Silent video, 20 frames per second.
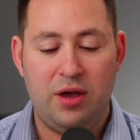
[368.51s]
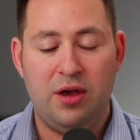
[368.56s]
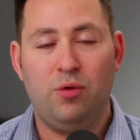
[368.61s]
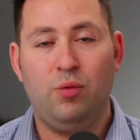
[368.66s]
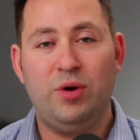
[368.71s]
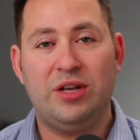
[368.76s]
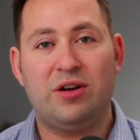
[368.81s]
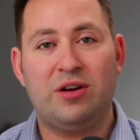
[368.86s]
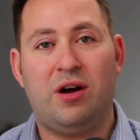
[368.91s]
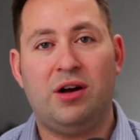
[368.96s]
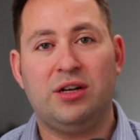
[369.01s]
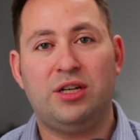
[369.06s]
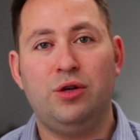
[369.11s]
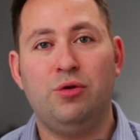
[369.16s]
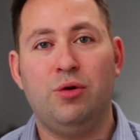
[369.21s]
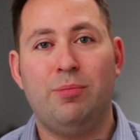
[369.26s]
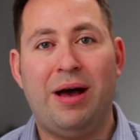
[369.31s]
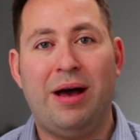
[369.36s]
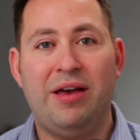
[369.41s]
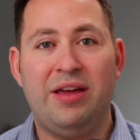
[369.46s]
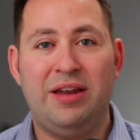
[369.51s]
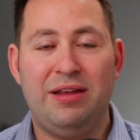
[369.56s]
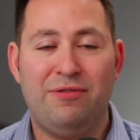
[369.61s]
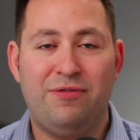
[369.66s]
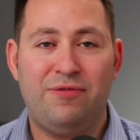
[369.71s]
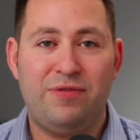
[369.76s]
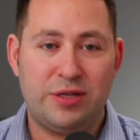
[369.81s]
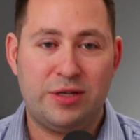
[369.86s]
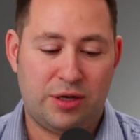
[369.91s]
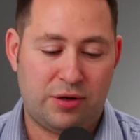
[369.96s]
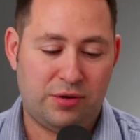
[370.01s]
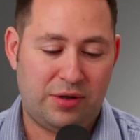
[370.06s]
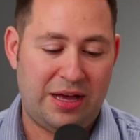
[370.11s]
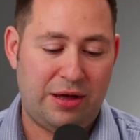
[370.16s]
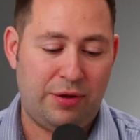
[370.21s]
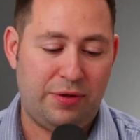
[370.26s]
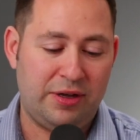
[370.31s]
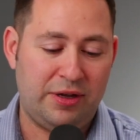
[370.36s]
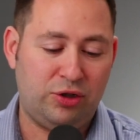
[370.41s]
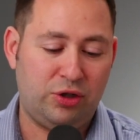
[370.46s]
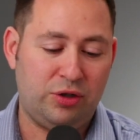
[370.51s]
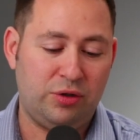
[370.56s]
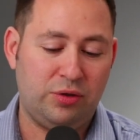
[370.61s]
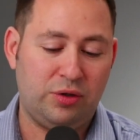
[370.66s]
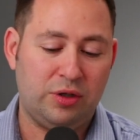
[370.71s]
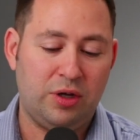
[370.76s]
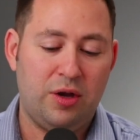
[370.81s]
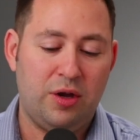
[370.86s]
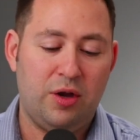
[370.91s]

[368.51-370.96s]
We talk to you about any physical health issues.